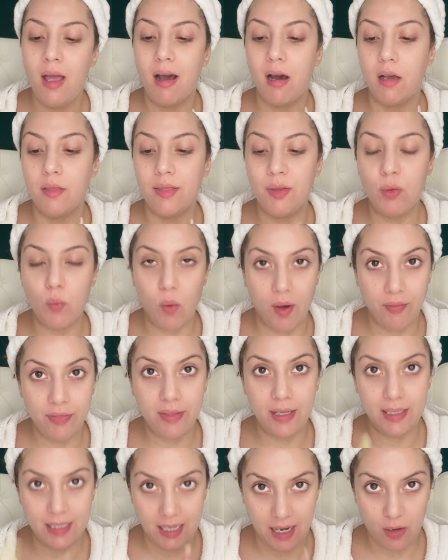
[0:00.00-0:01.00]
The one
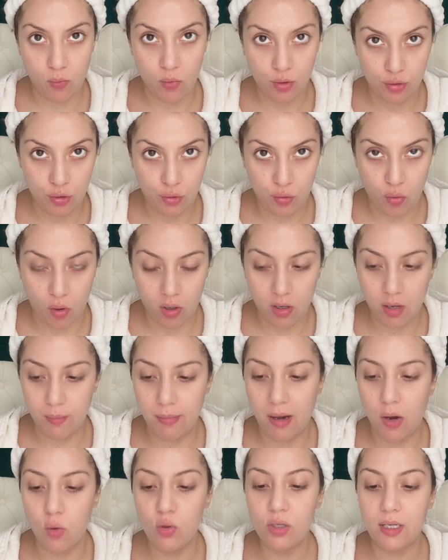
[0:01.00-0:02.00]
thing that I want to talk
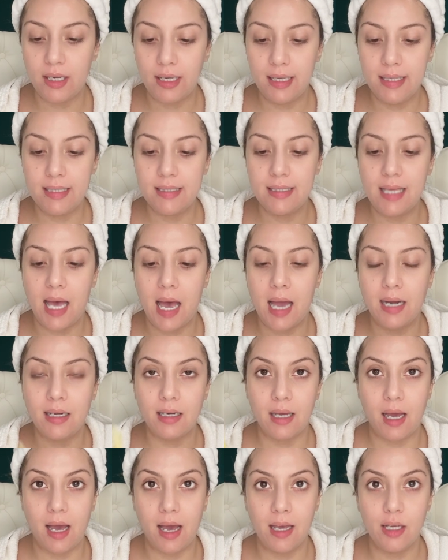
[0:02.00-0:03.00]
about is that
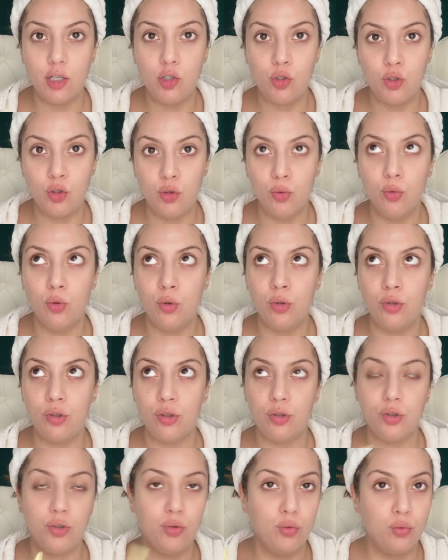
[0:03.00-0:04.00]
I don't
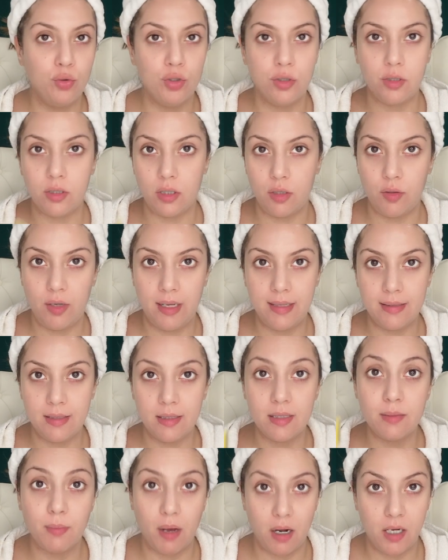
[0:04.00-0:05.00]
use
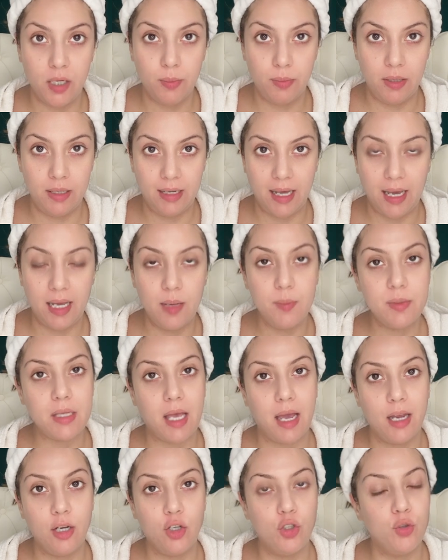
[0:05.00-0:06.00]
razors multiple times.
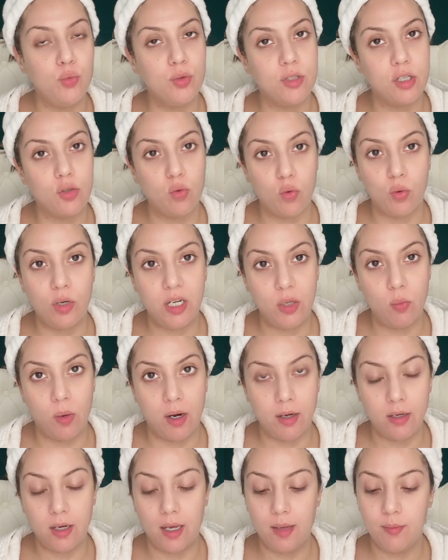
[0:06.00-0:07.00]
I use it only
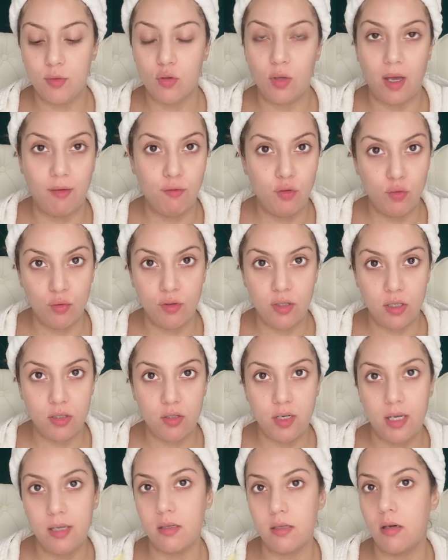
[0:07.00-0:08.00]
one time. So I've used this
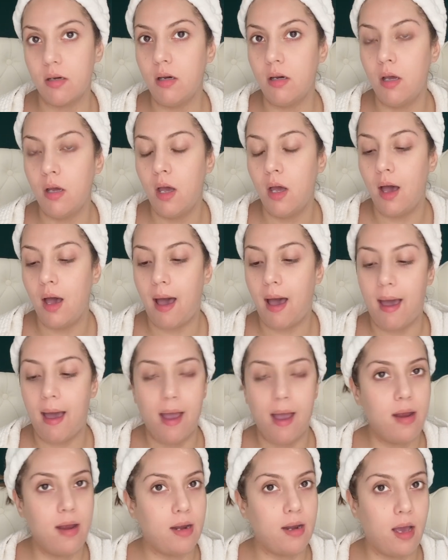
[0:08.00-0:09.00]
razor
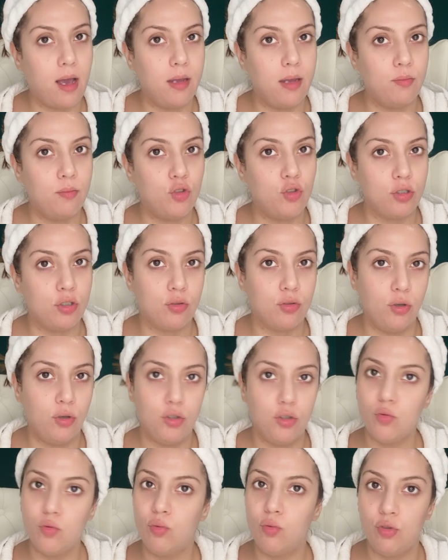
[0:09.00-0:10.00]
and I am just going
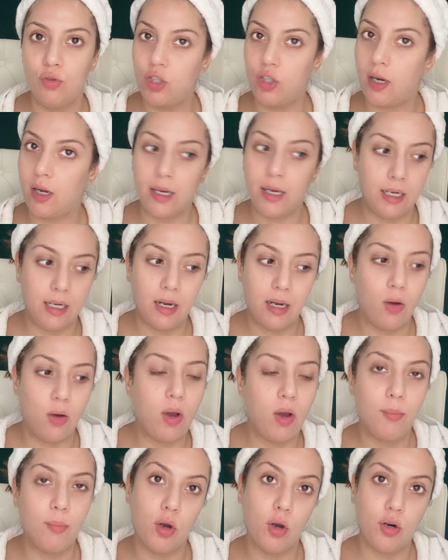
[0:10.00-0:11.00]
to junk it now.
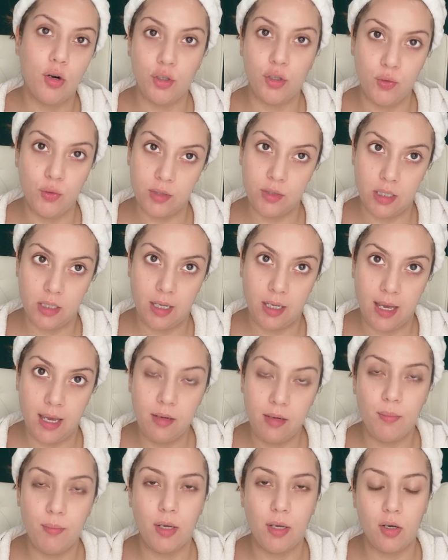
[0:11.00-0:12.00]
I'm not going to use it
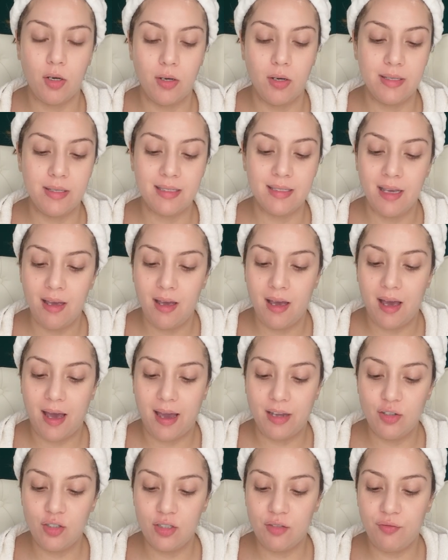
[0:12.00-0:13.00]
again because
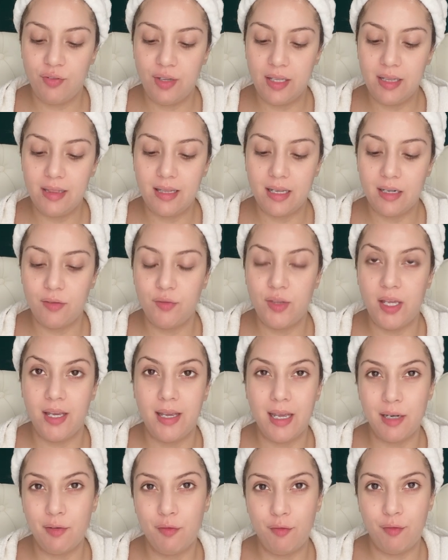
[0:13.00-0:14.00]
I just feel that if they
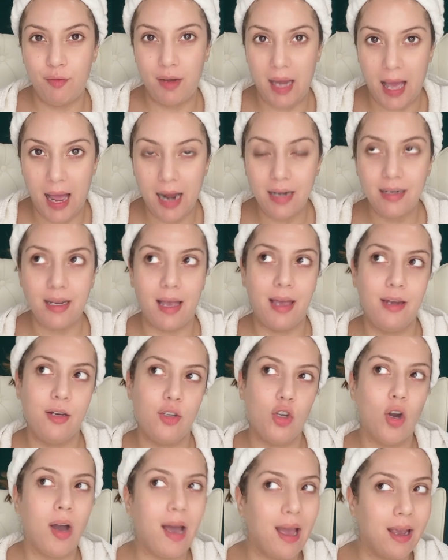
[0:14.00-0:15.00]
get flat and
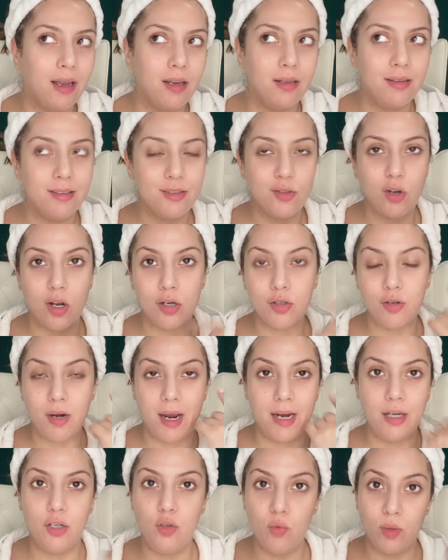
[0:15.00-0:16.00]
your angle is not
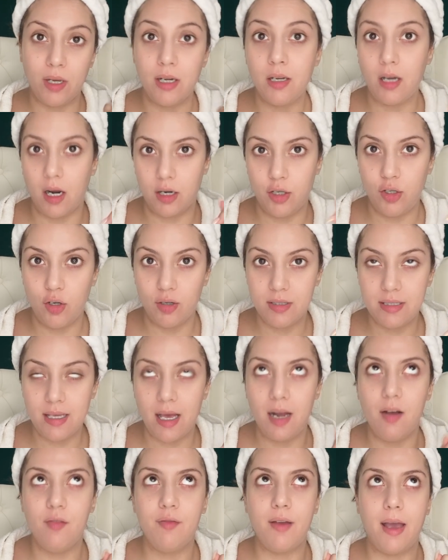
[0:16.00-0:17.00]
right, you can cut
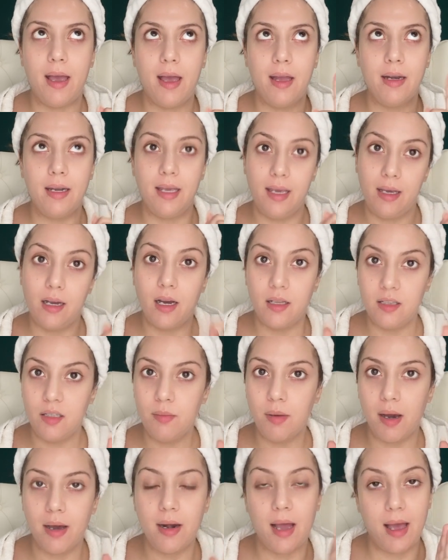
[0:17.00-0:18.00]
yourself, and ek aadhi
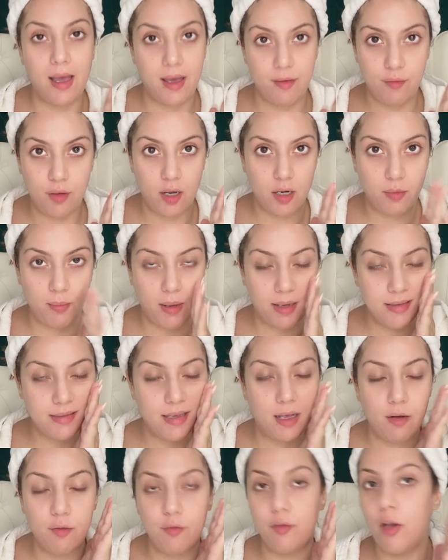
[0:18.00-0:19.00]
bar I have cut
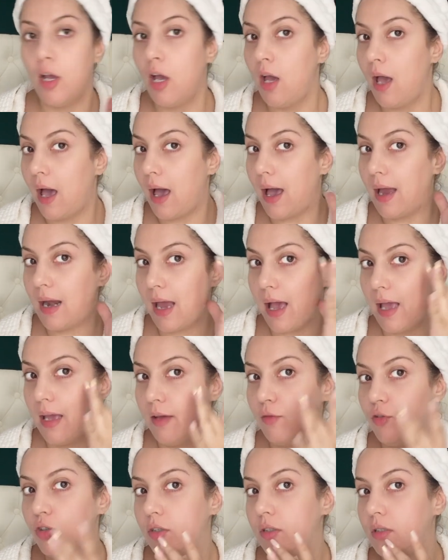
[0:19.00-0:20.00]
myself. And I have
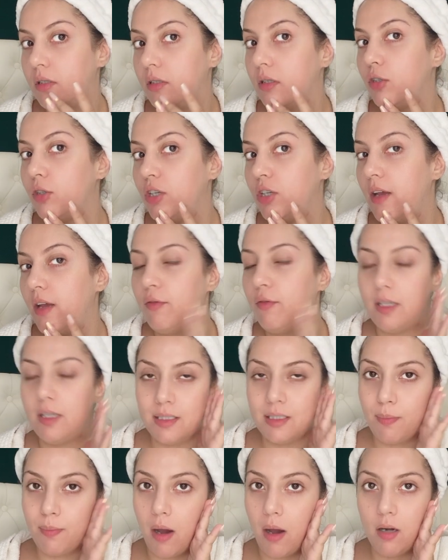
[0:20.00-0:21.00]
just shaved
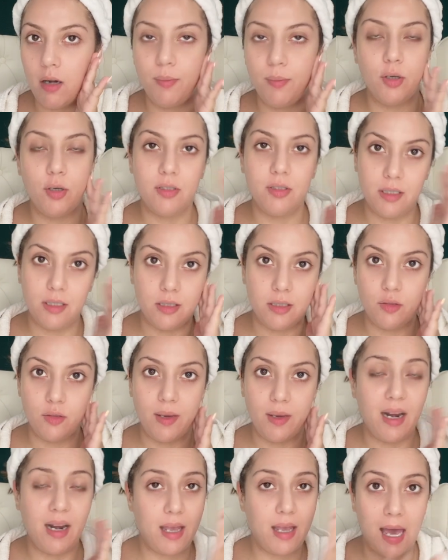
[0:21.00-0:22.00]
this part because this is
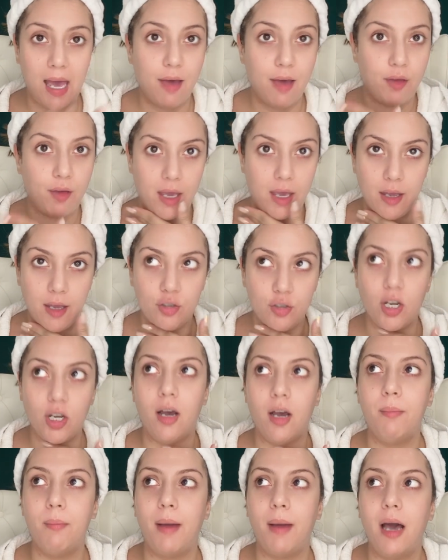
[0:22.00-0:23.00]
where I have hair.
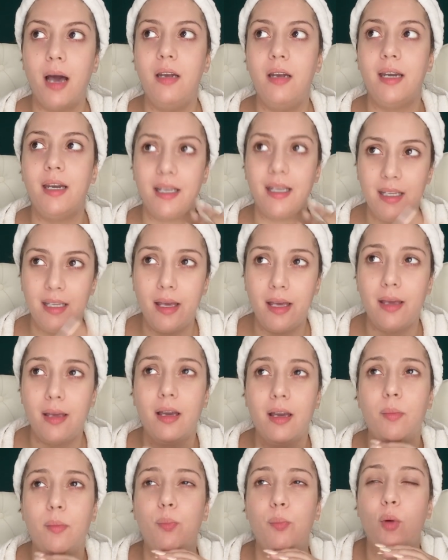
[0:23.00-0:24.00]
Jahan baal nahi hai
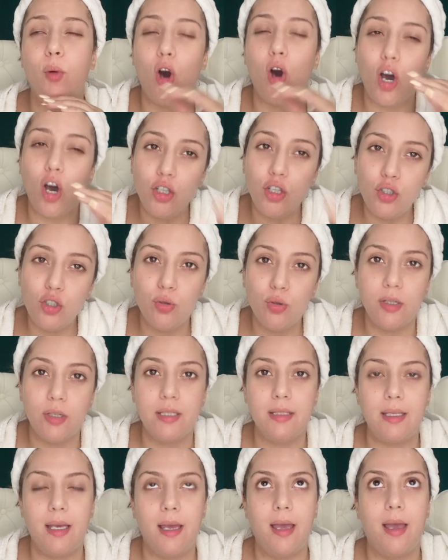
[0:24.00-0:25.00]
ya bahut chote
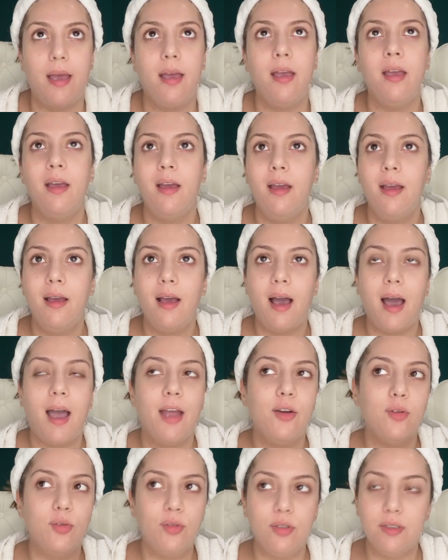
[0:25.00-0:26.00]
se hai, I
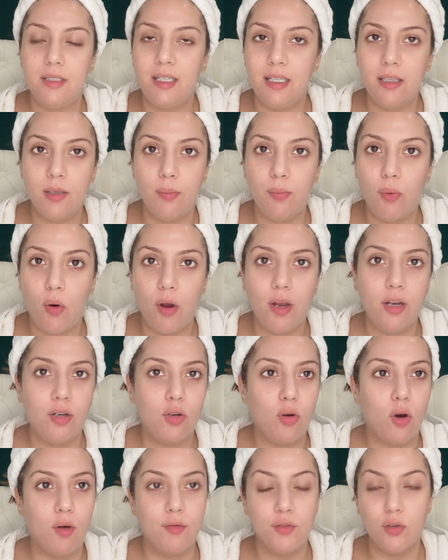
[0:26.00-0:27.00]
don't see the point
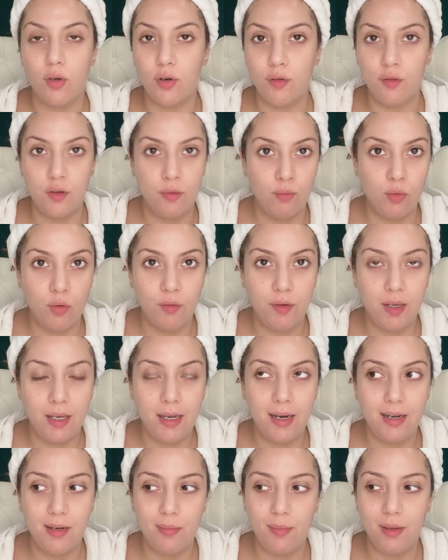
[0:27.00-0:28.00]
of sort of removing
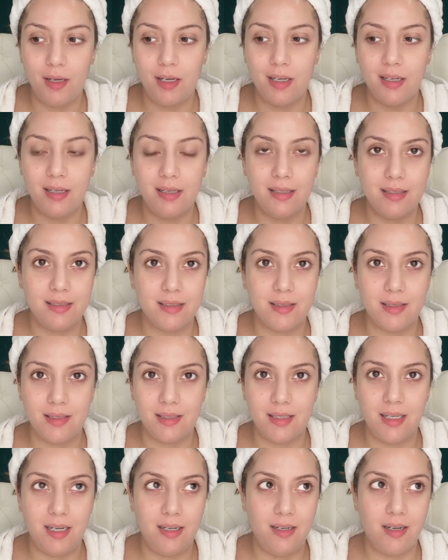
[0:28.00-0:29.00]
it because
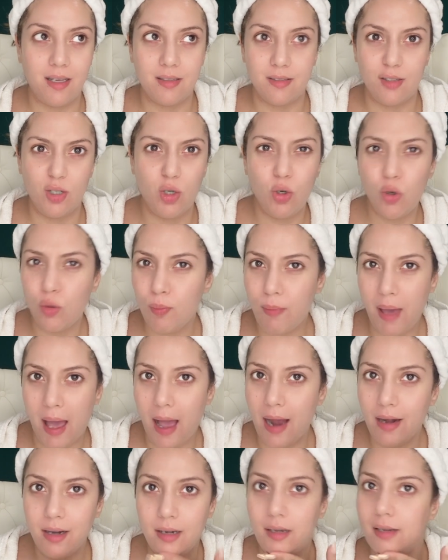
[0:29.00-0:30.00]
it doesn't look
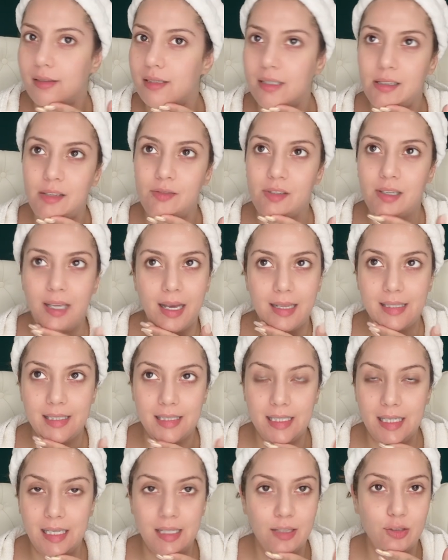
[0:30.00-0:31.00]
bad. It doesn't even get
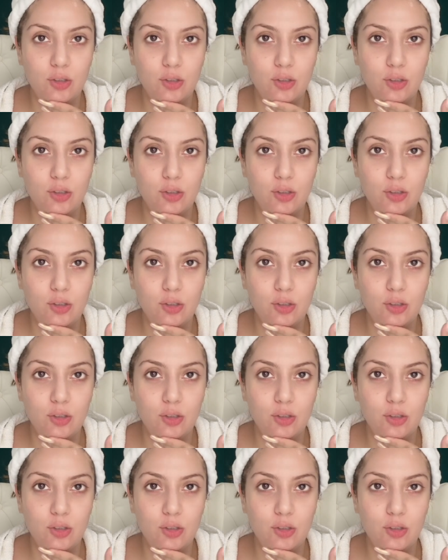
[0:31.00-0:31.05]
seen.